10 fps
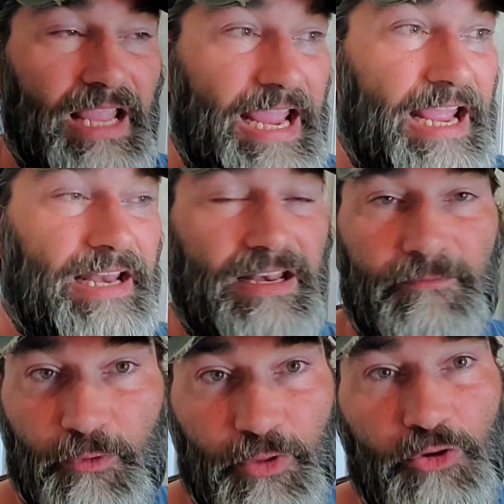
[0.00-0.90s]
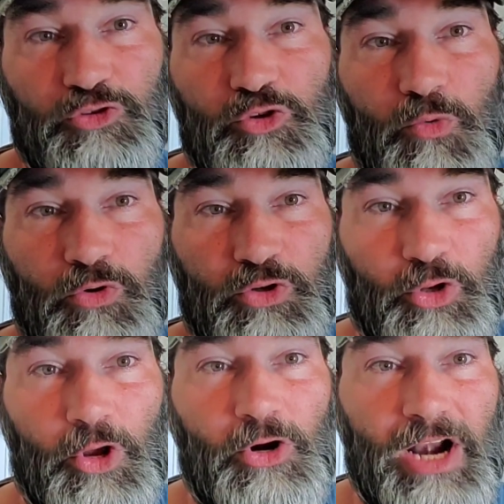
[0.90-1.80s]
And for those who want to
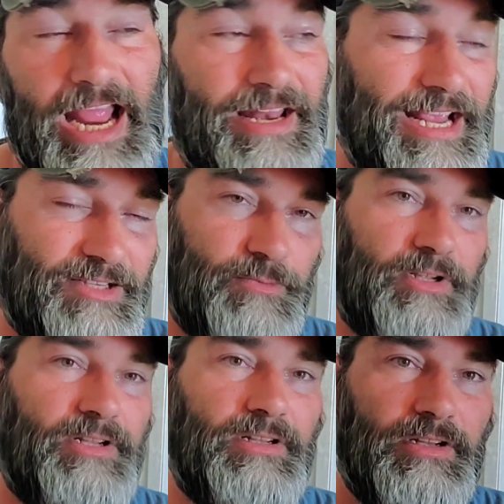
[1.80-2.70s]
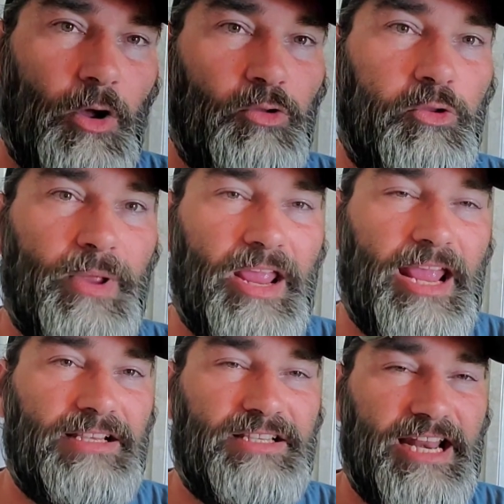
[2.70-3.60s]
learn that, that's what Ultimate
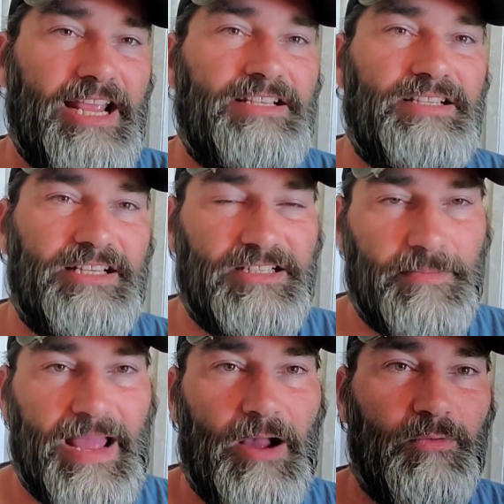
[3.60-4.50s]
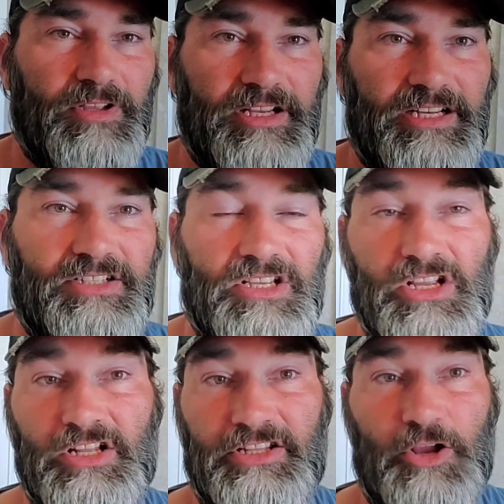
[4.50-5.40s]
S&S is about. It is
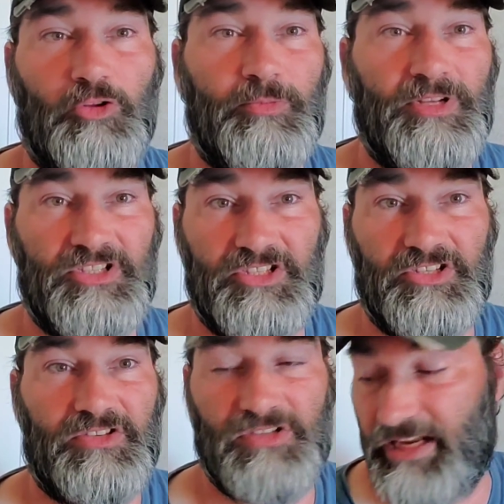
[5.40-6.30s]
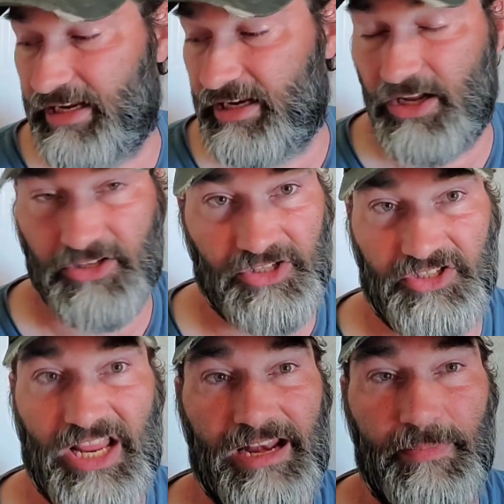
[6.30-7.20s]
the ultimate
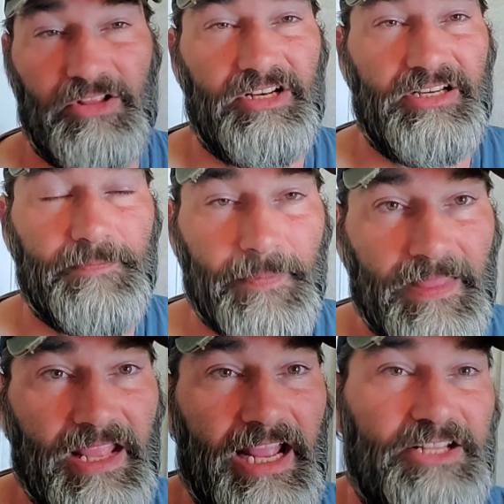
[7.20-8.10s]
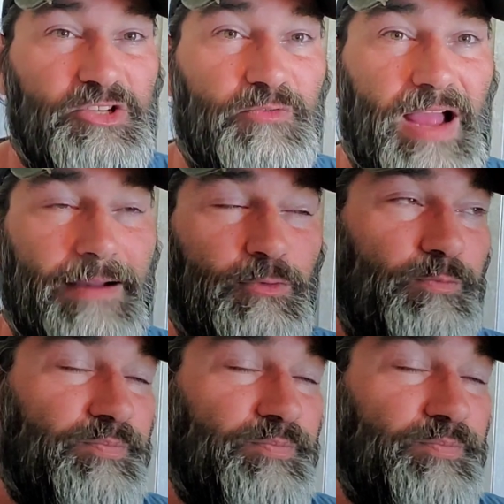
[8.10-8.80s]
sustainability and survival.